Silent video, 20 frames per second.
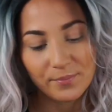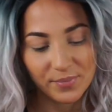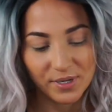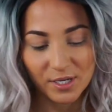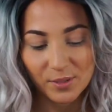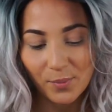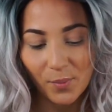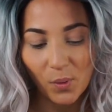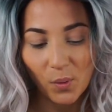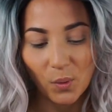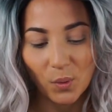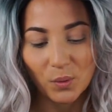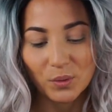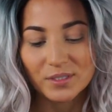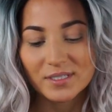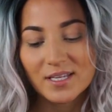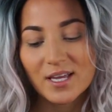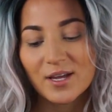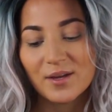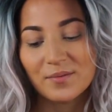Be
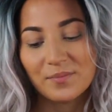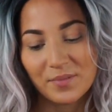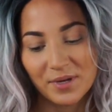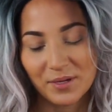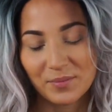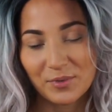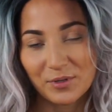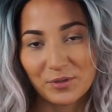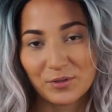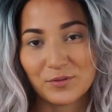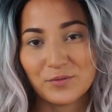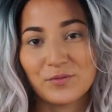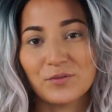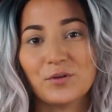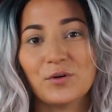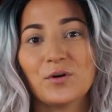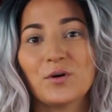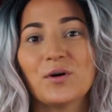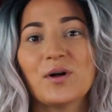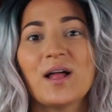bold, be
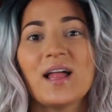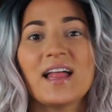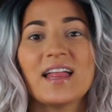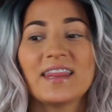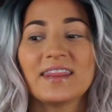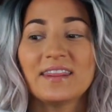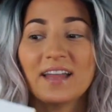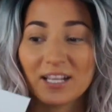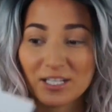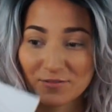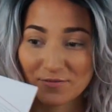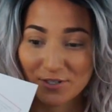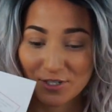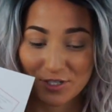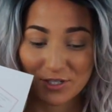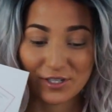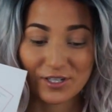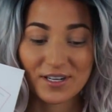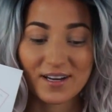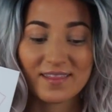beautiful. That's for
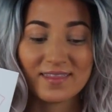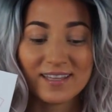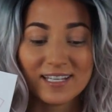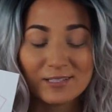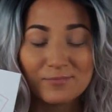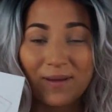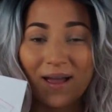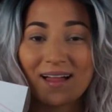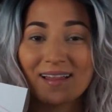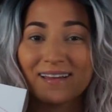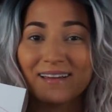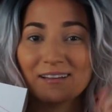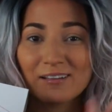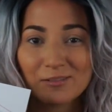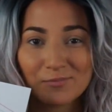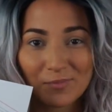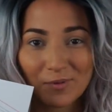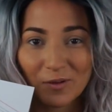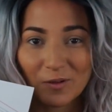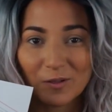sure. This palette
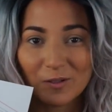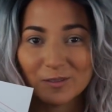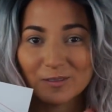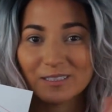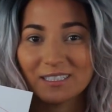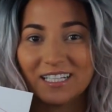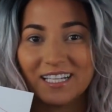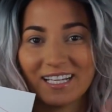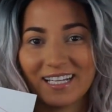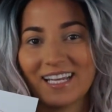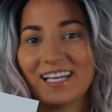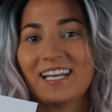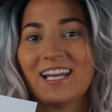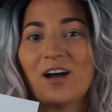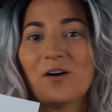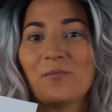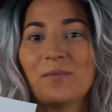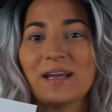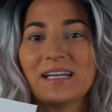is bold, and I cannot